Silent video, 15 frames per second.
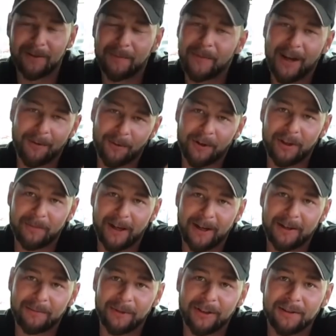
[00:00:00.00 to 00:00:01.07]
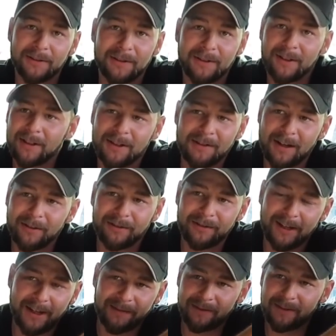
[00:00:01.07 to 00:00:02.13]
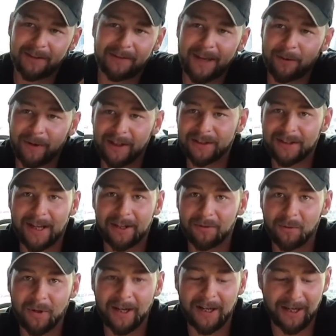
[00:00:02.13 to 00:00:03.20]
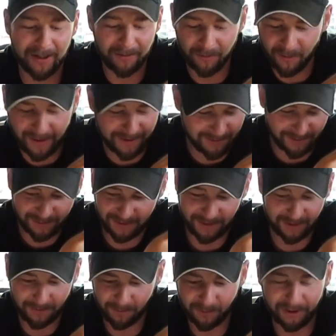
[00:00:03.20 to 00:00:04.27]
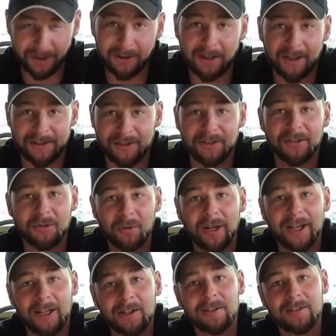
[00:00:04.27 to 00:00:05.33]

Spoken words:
if I'm that worried about it. But other than that way it's out of the way. Otherwise, this gets really clustered quick.